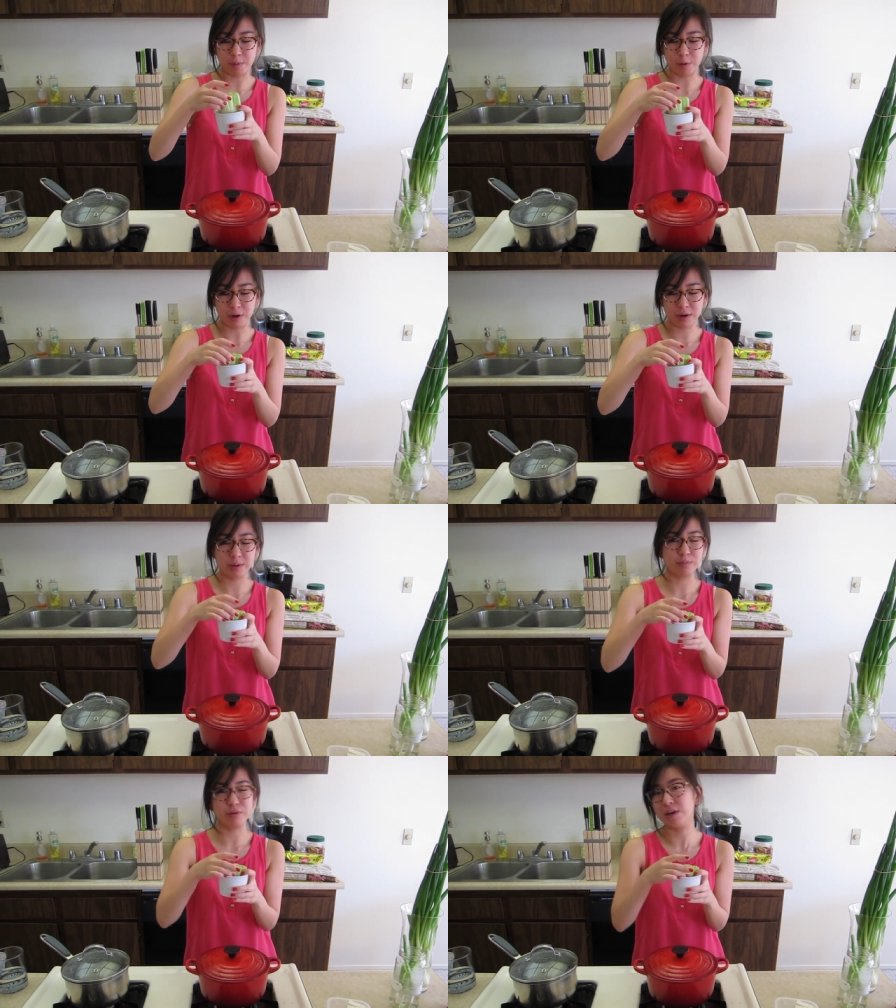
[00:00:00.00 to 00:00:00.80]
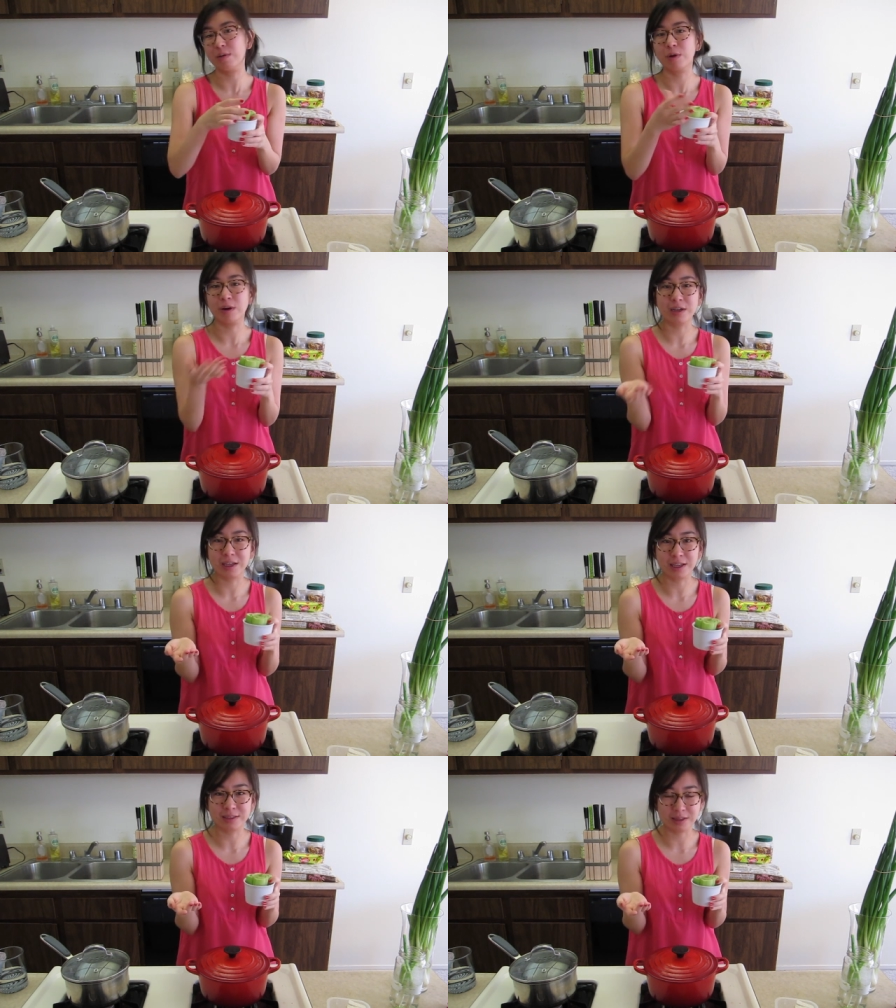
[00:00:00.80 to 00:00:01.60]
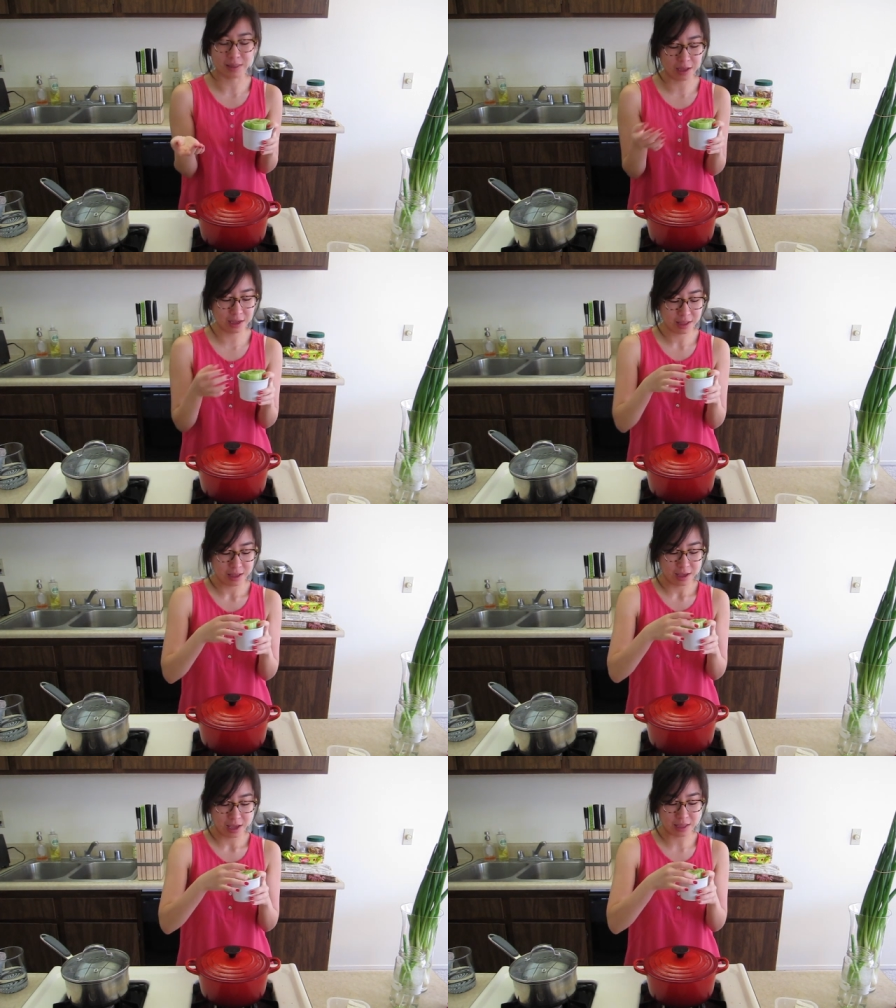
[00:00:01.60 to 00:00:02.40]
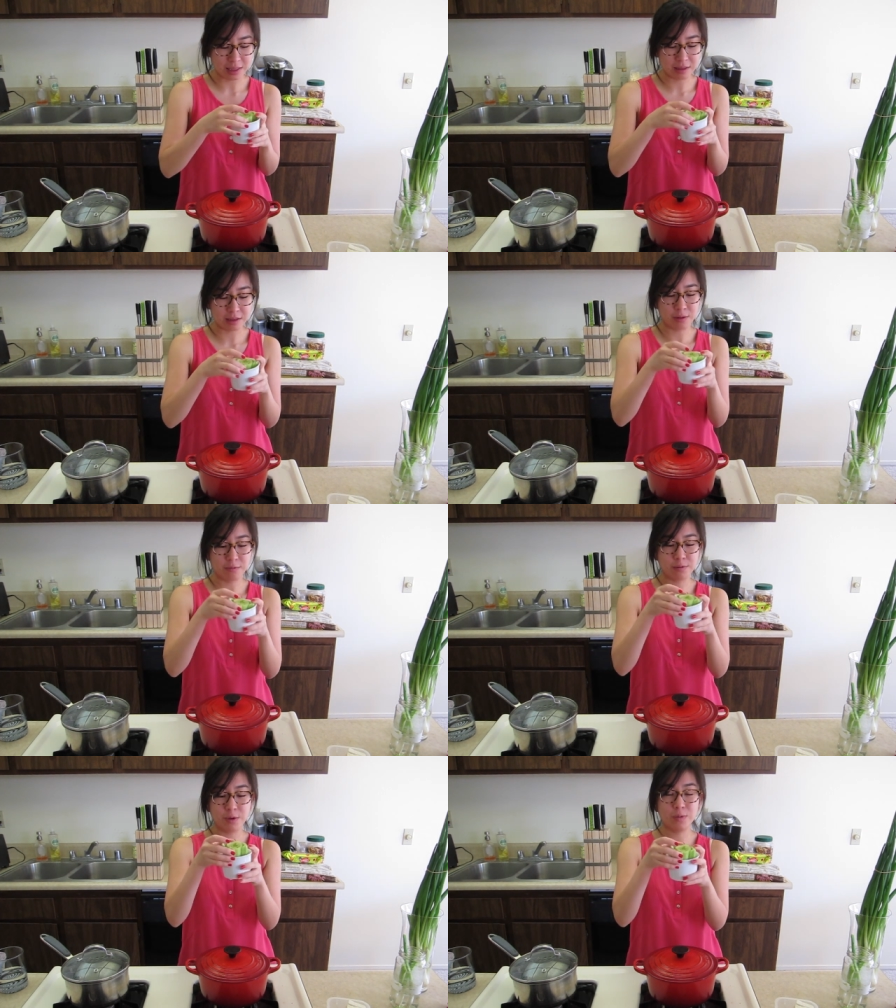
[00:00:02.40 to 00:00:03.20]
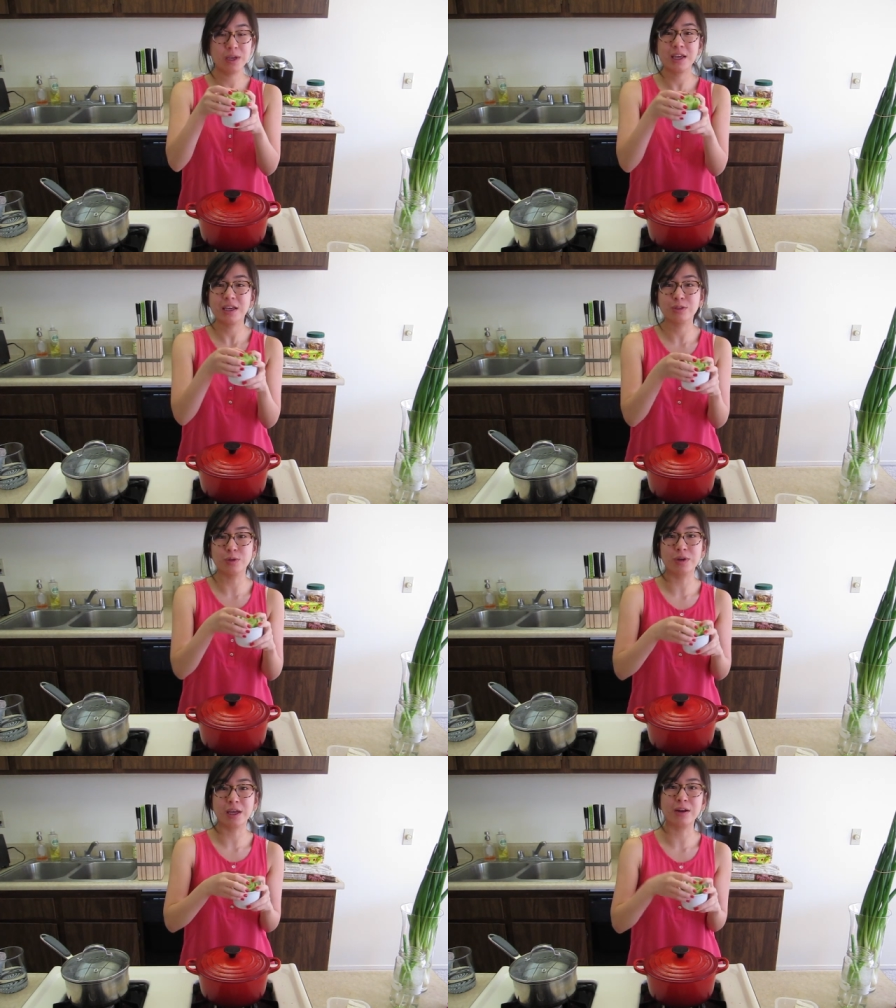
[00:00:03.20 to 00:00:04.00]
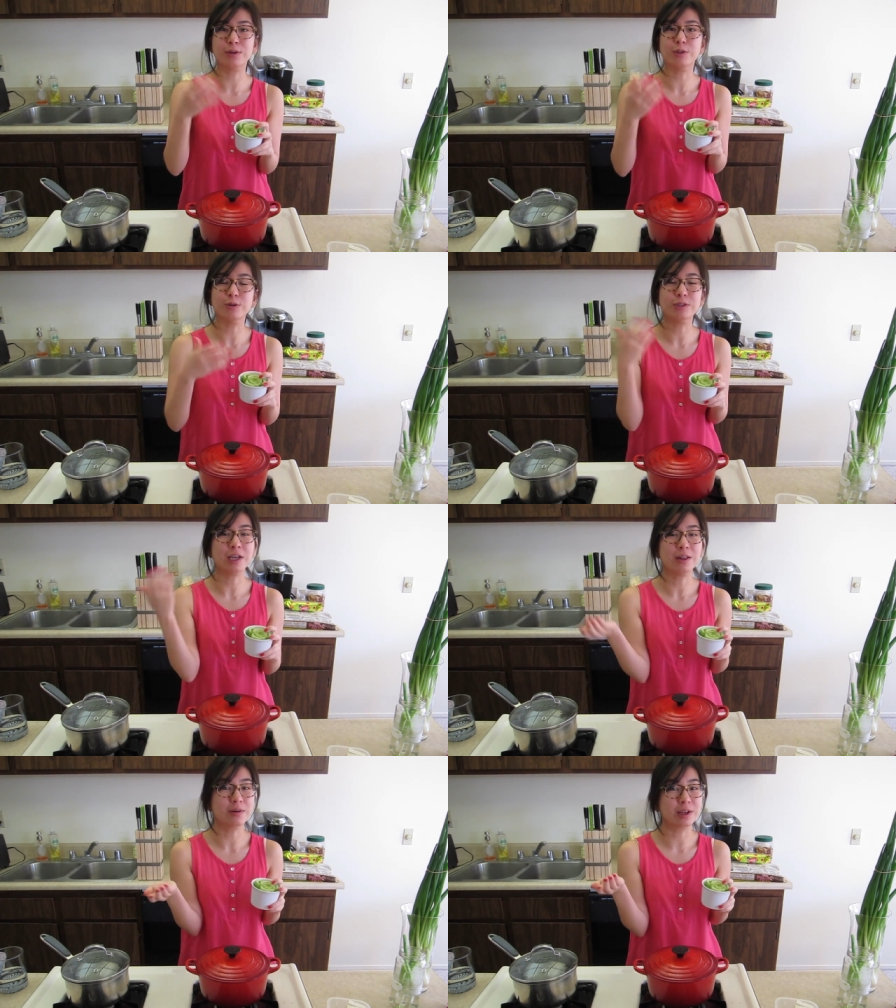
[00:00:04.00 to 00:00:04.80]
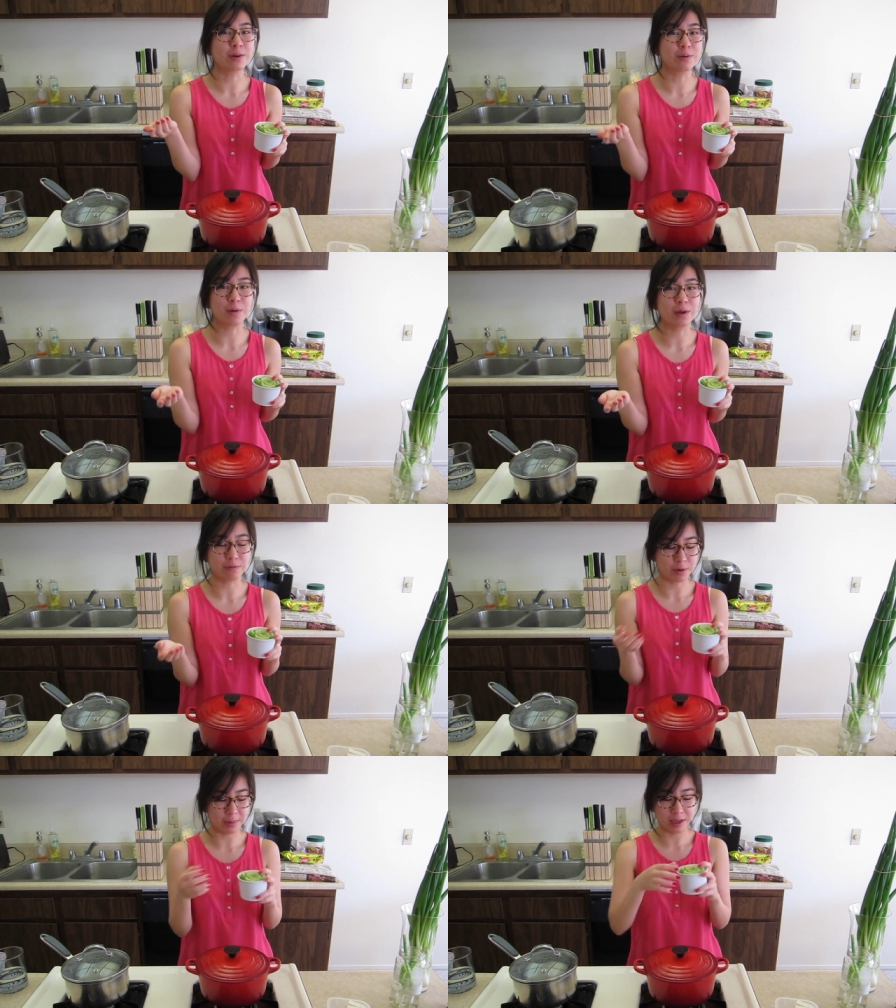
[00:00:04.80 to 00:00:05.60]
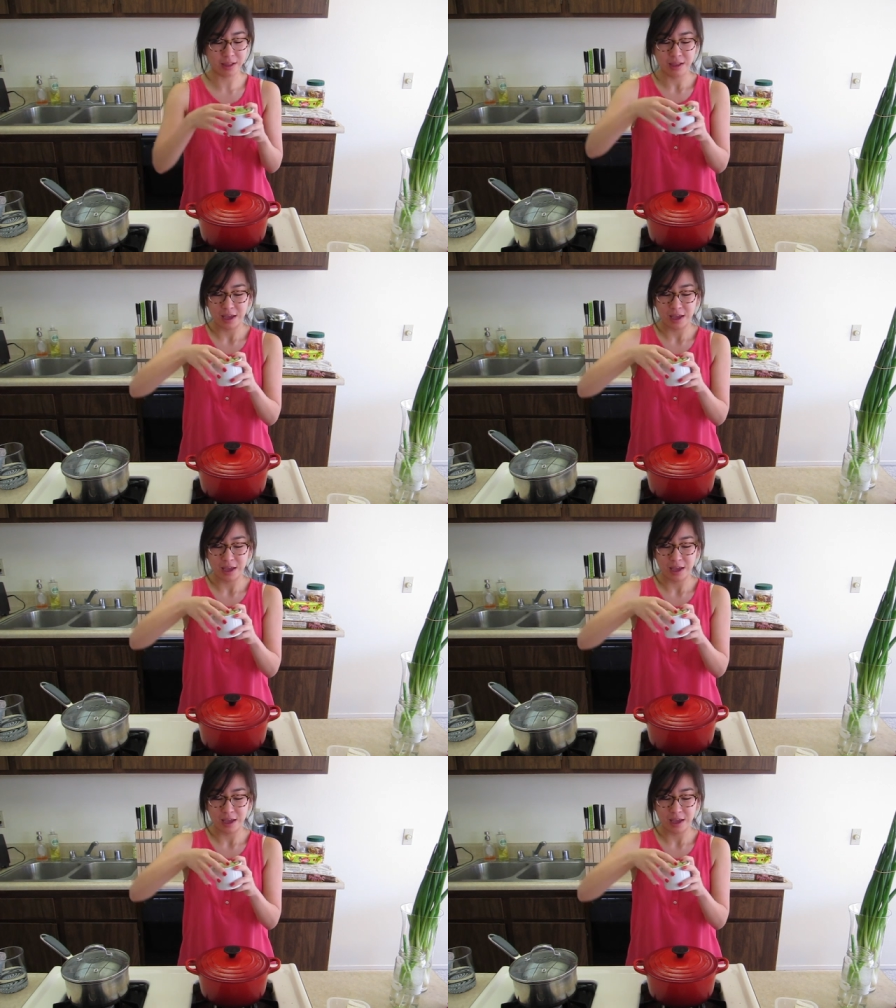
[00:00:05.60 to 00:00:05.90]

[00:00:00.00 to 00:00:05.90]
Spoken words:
of water and put it where it can get sunlight, and then in a few weeks you'll get a new celery growing from it.